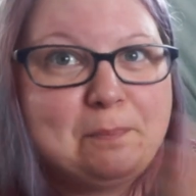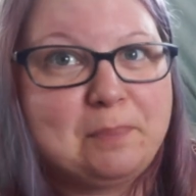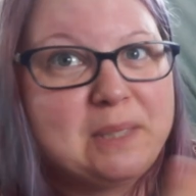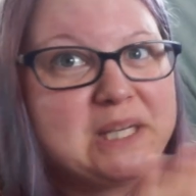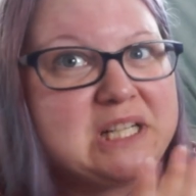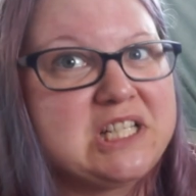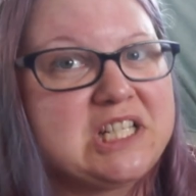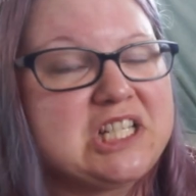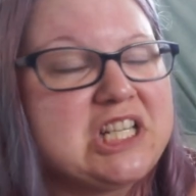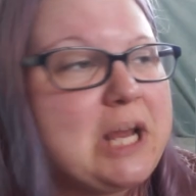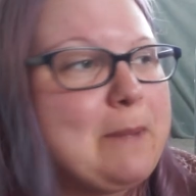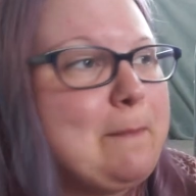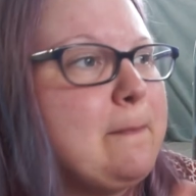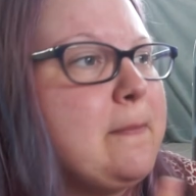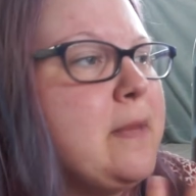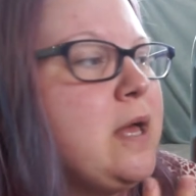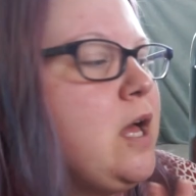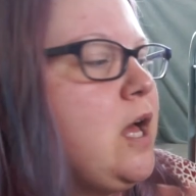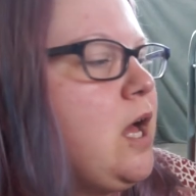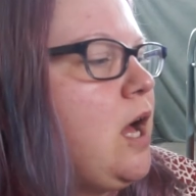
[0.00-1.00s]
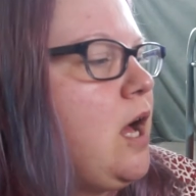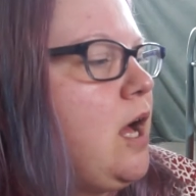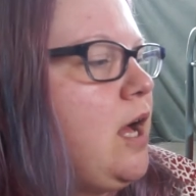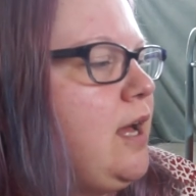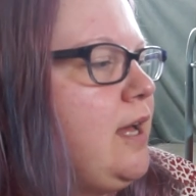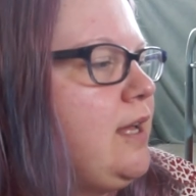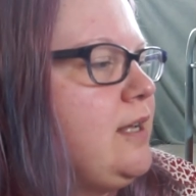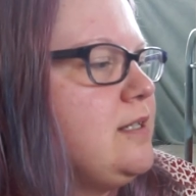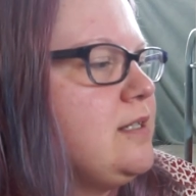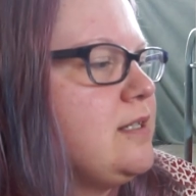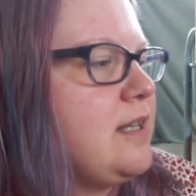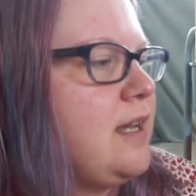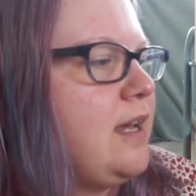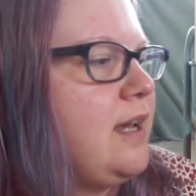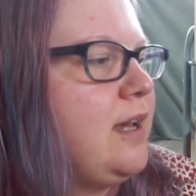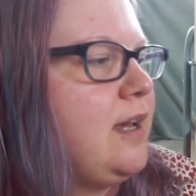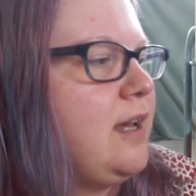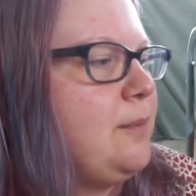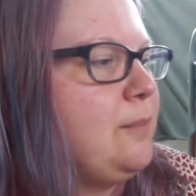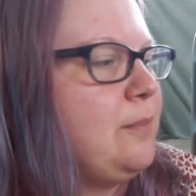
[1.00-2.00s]
binge them and
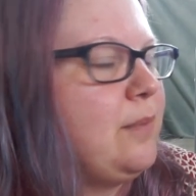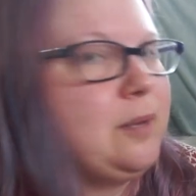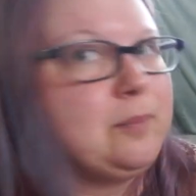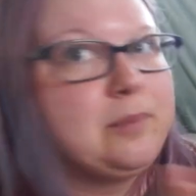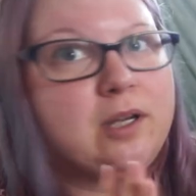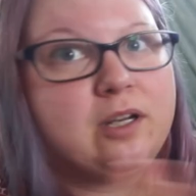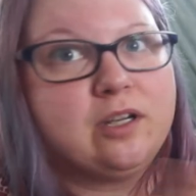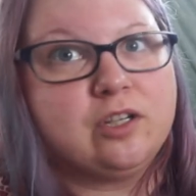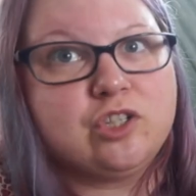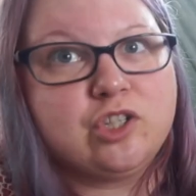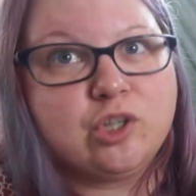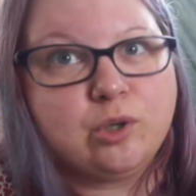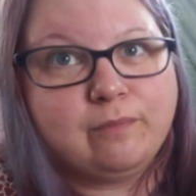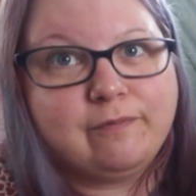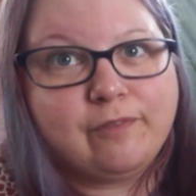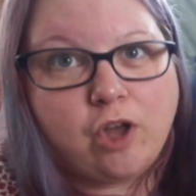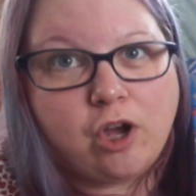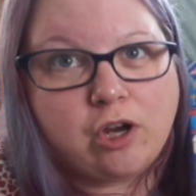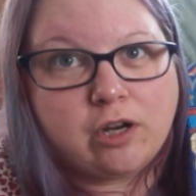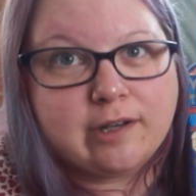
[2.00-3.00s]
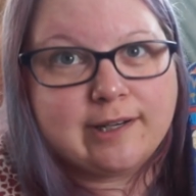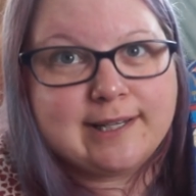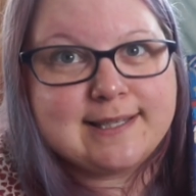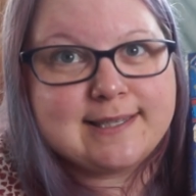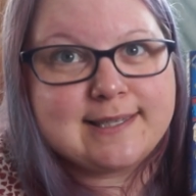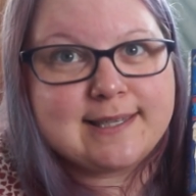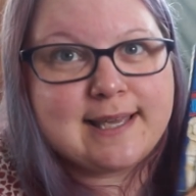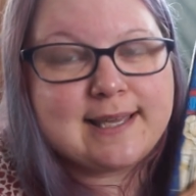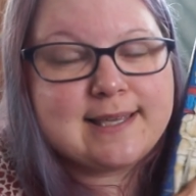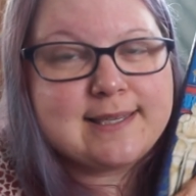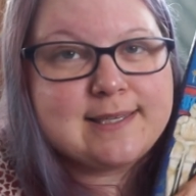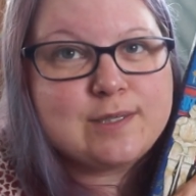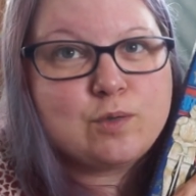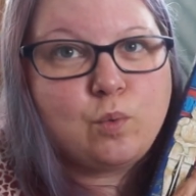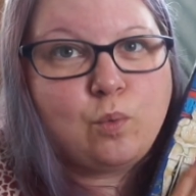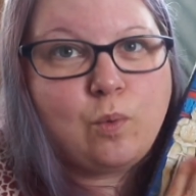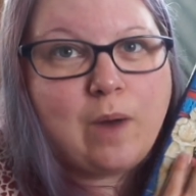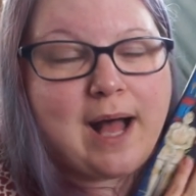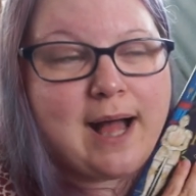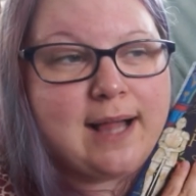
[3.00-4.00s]
um, I'm gonna do a vlog on it as
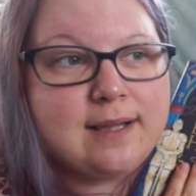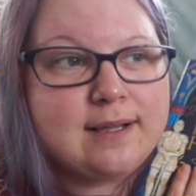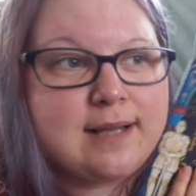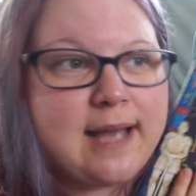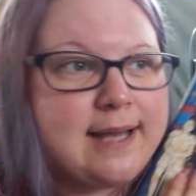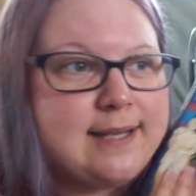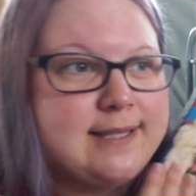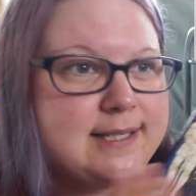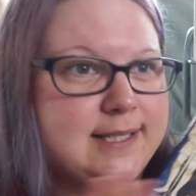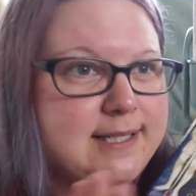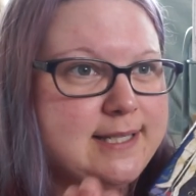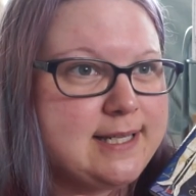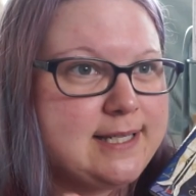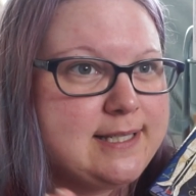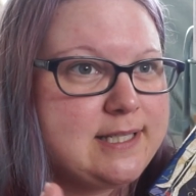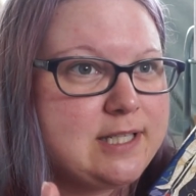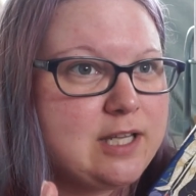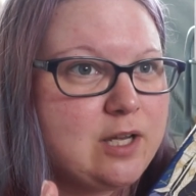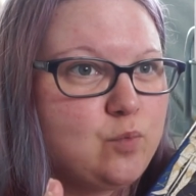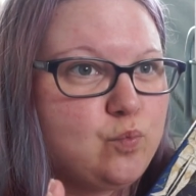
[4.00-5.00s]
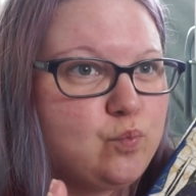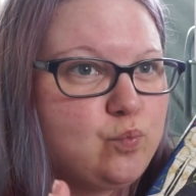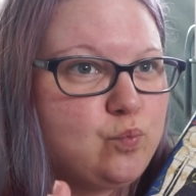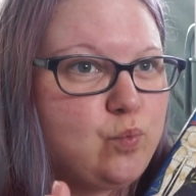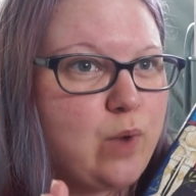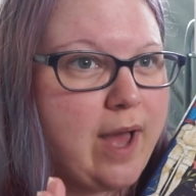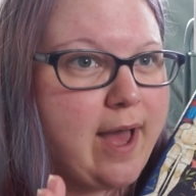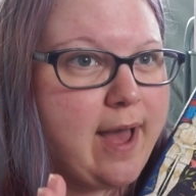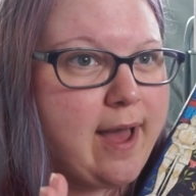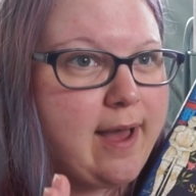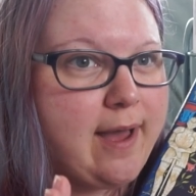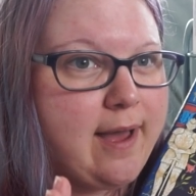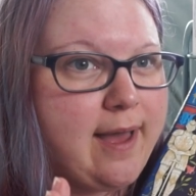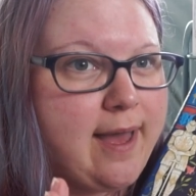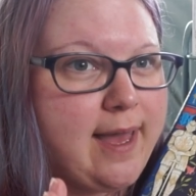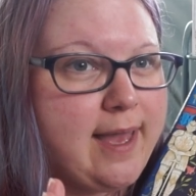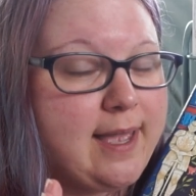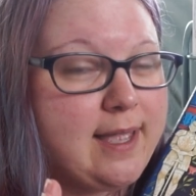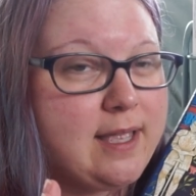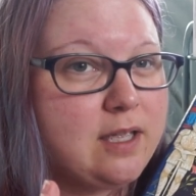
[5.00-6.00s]
well. I did uh,
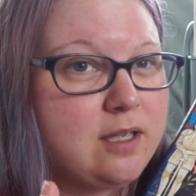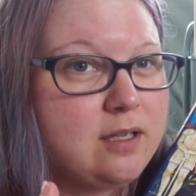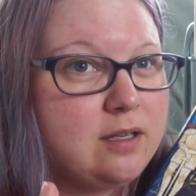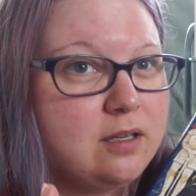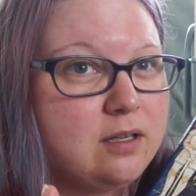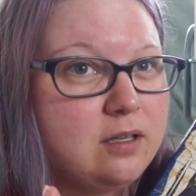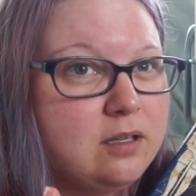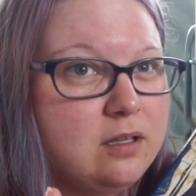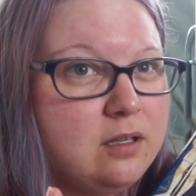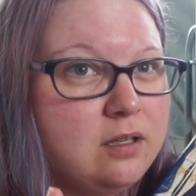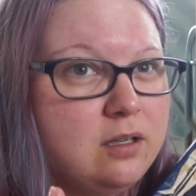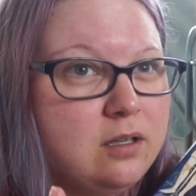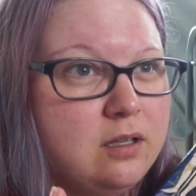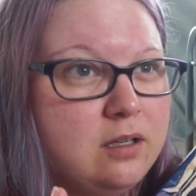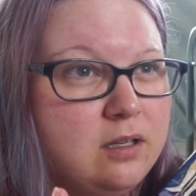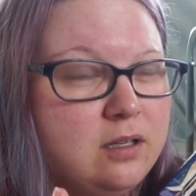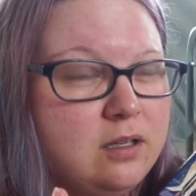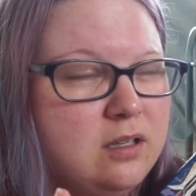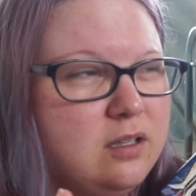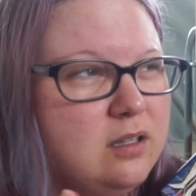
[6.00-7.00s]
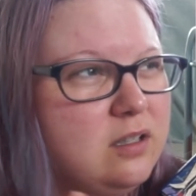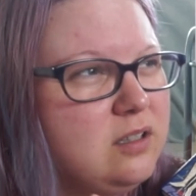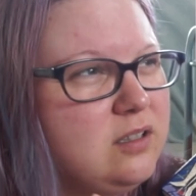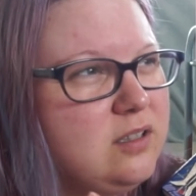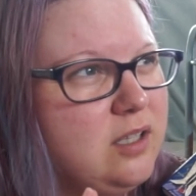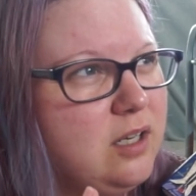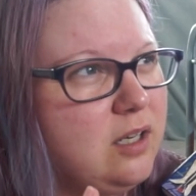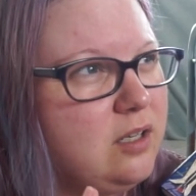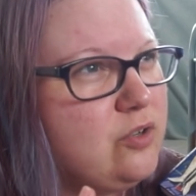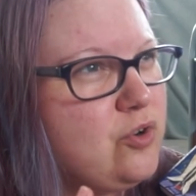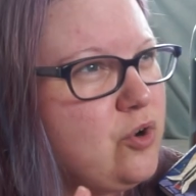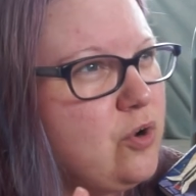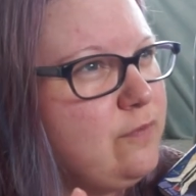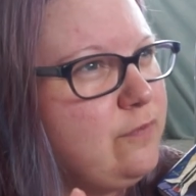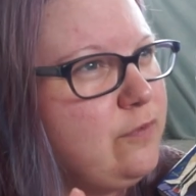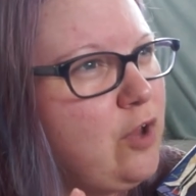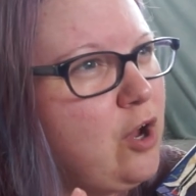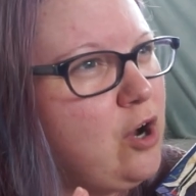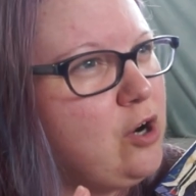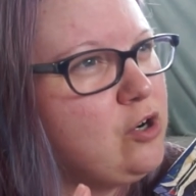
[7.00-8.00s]
a did I do a
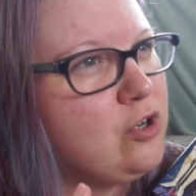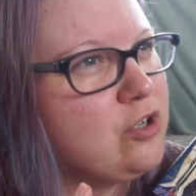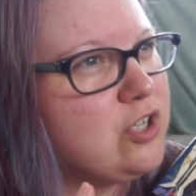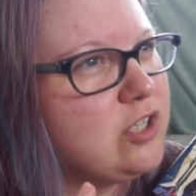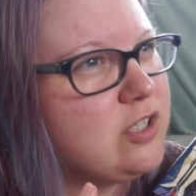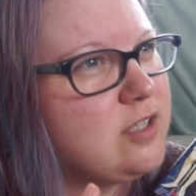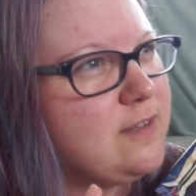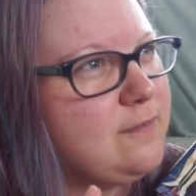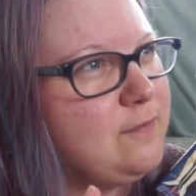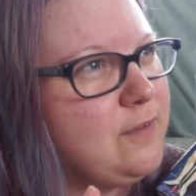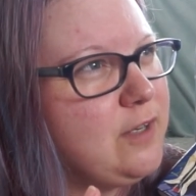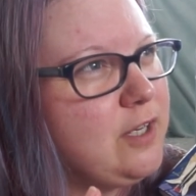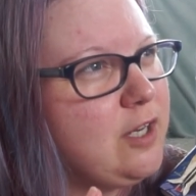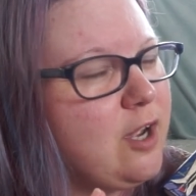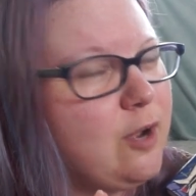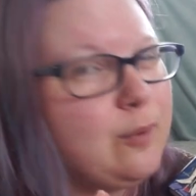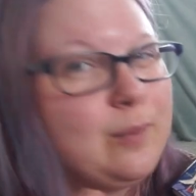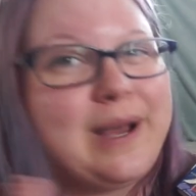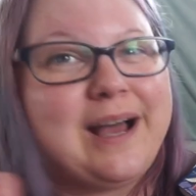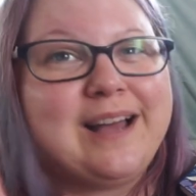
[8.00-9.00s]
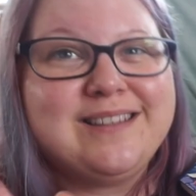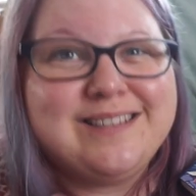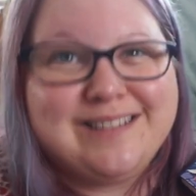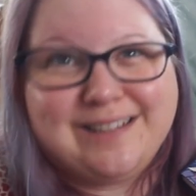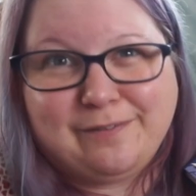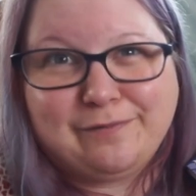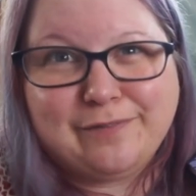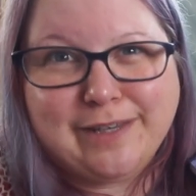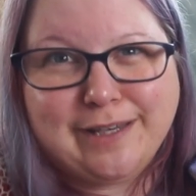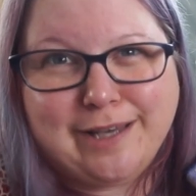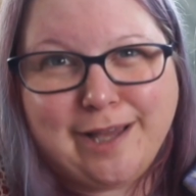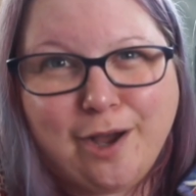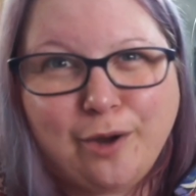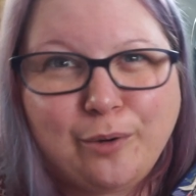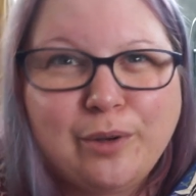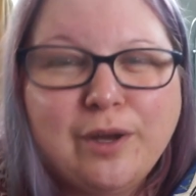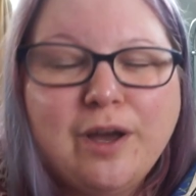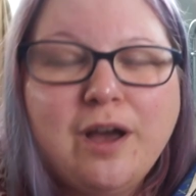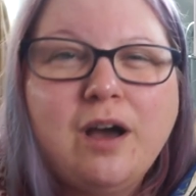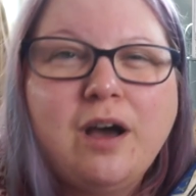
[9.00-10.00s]
vlog or just a video? I did a
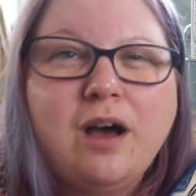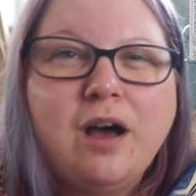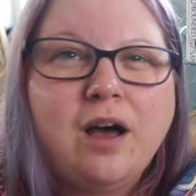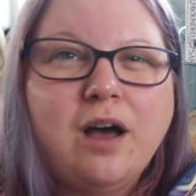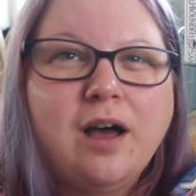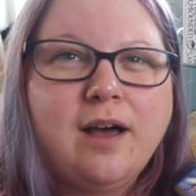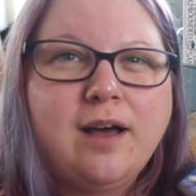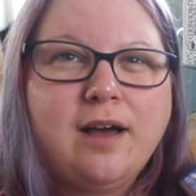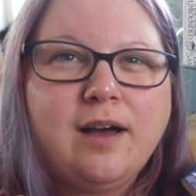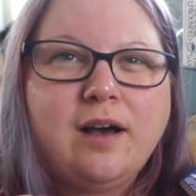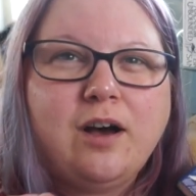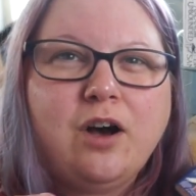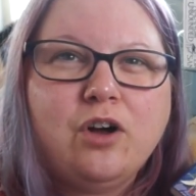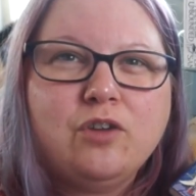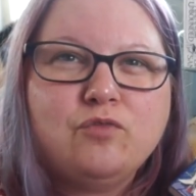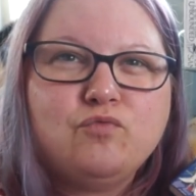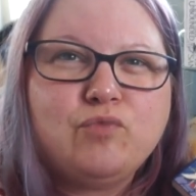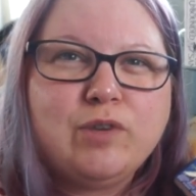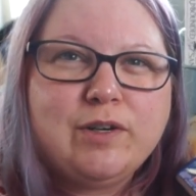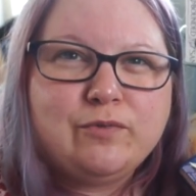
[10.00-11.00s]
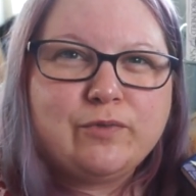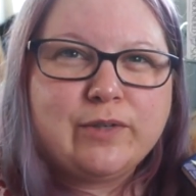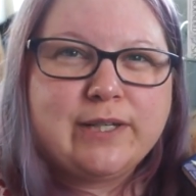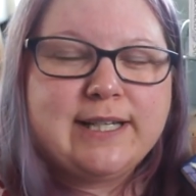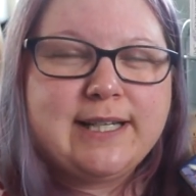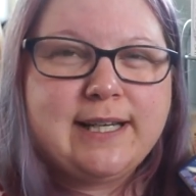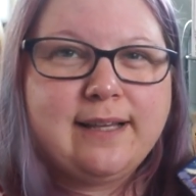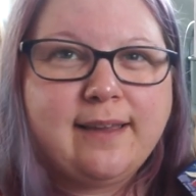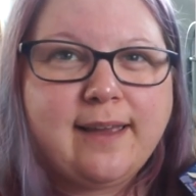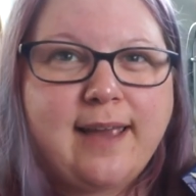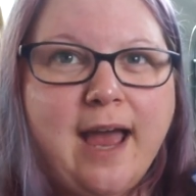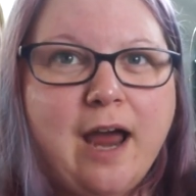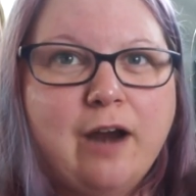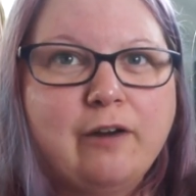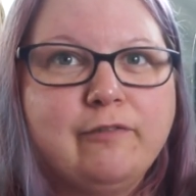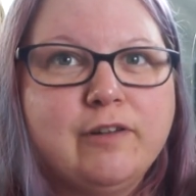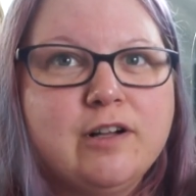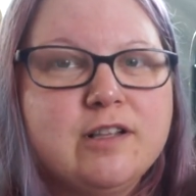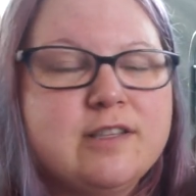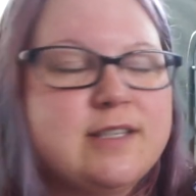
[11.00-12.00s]
video uh, on rereading the
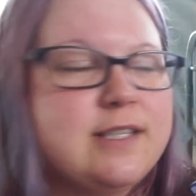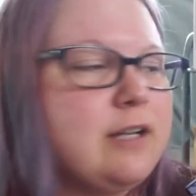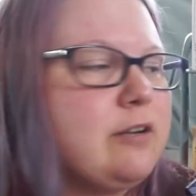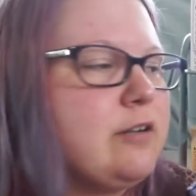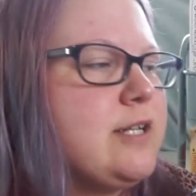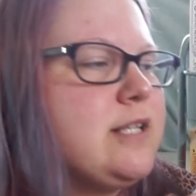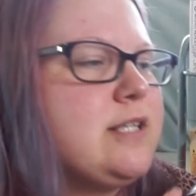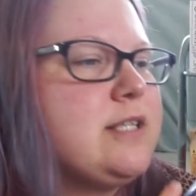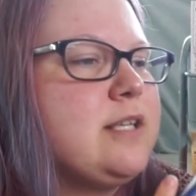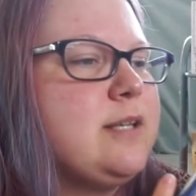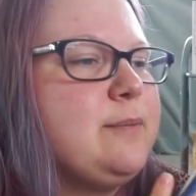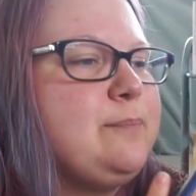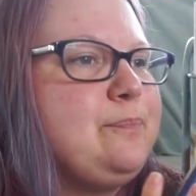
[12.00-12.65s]
Caraval series